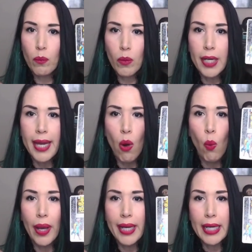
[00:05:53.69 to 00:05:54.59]
Now,
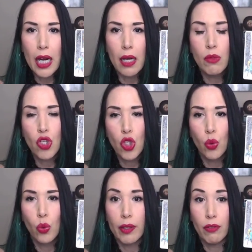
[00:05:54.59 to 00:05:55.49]
when it comes
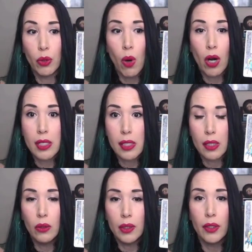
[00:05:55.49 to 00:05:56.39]
to, if you are
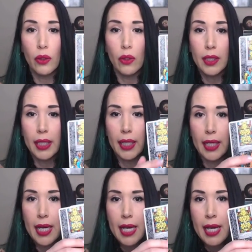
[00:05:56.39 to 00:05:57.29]
single and looking,